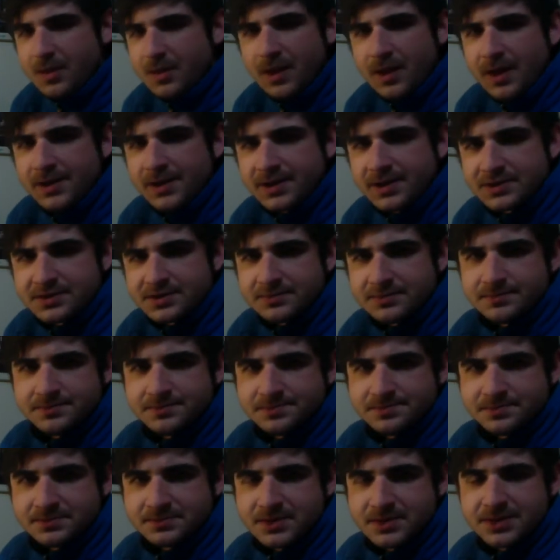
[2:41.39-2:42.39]
It doesn't
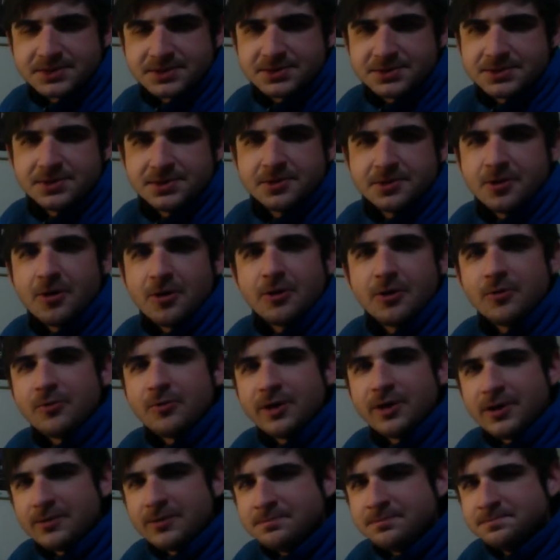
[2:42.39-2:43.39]
doesn't do your car
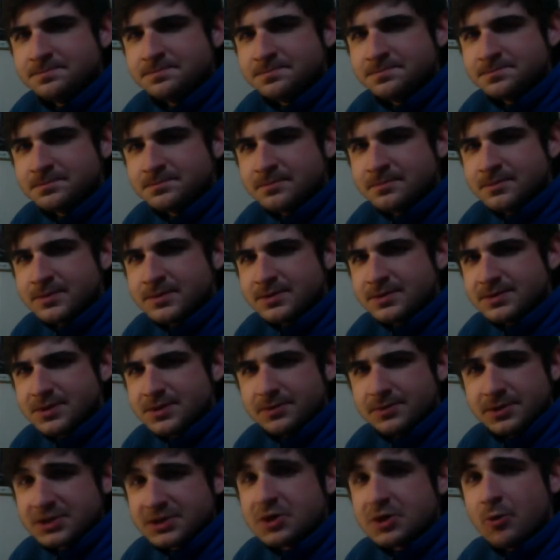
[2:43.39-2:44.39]
well. So in
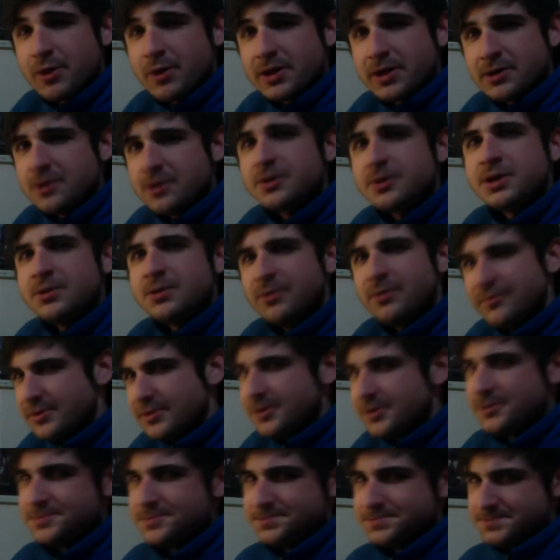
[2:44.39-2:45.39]
this quick cookie
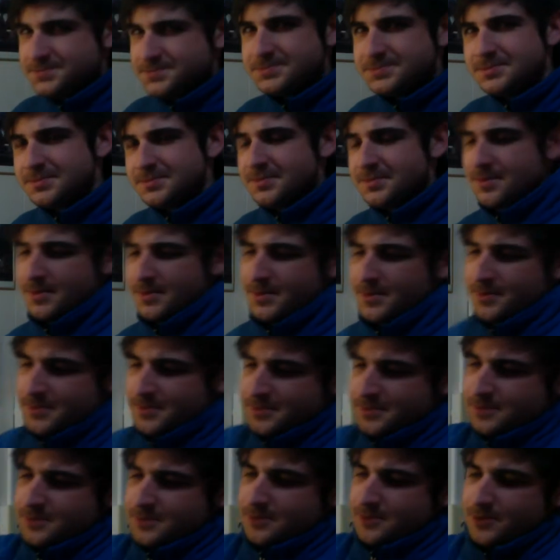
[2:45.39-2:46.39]
review,
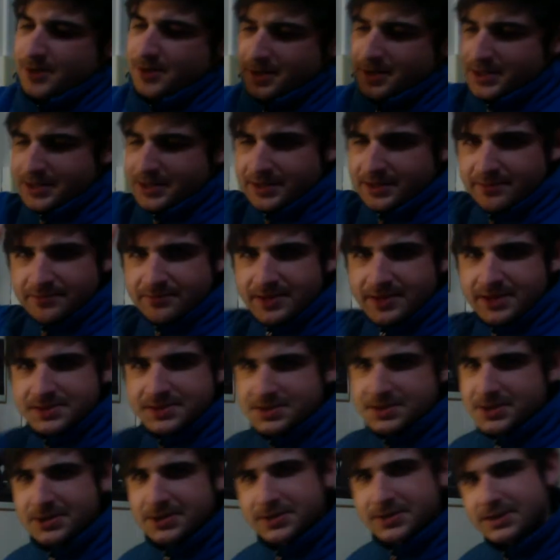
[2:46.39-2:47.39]
we're gonna give this
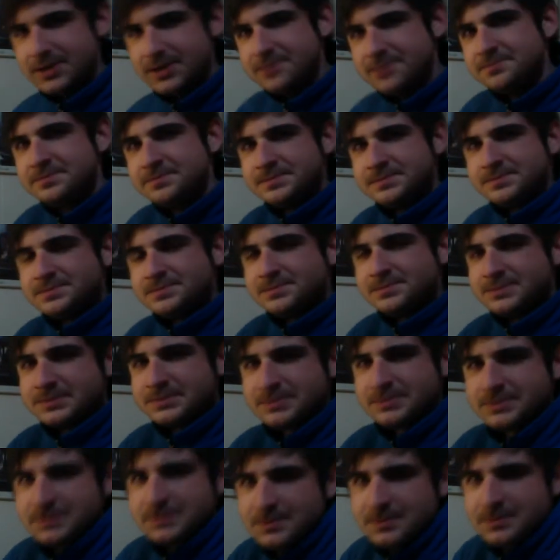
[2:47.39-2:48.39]
cookie
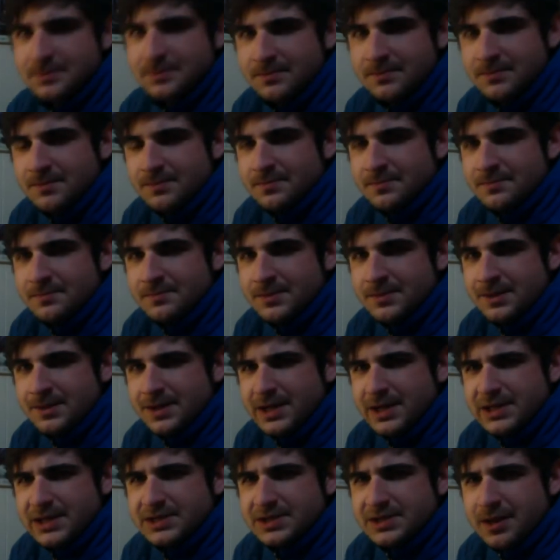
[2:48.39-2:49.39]
a
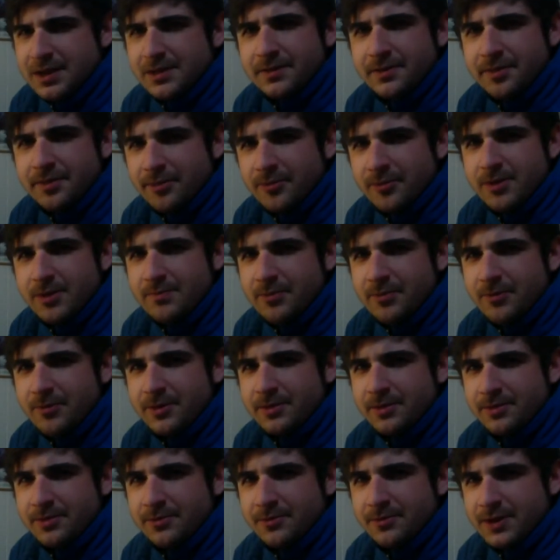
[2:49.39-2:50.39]
solid
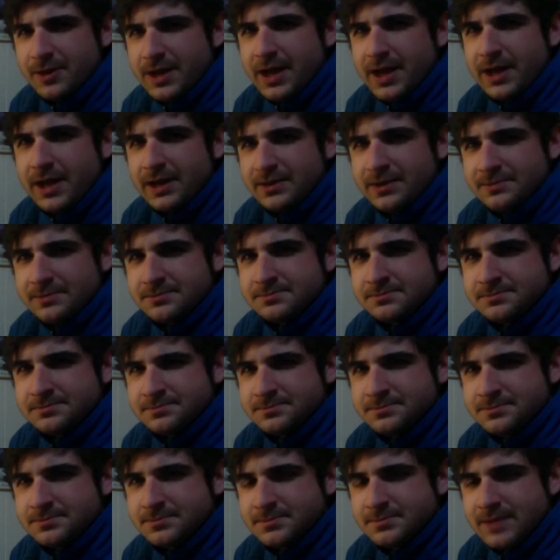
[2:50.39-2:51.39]
3.38.
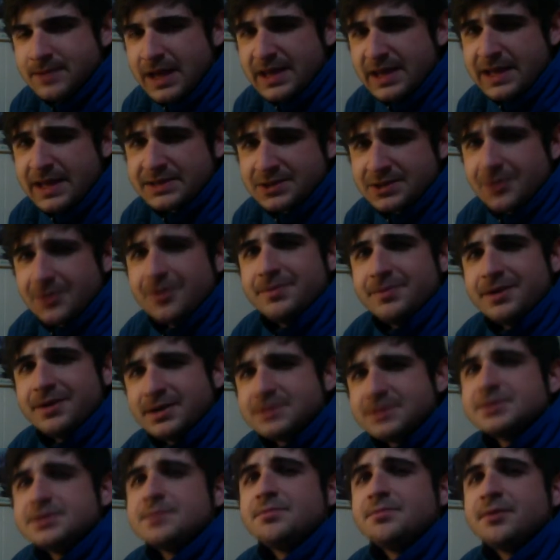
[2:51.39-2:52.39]
And that's only because of
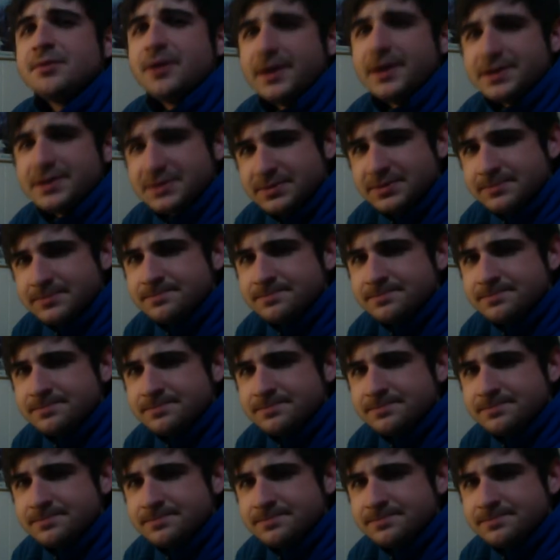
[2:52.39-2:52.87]
the price.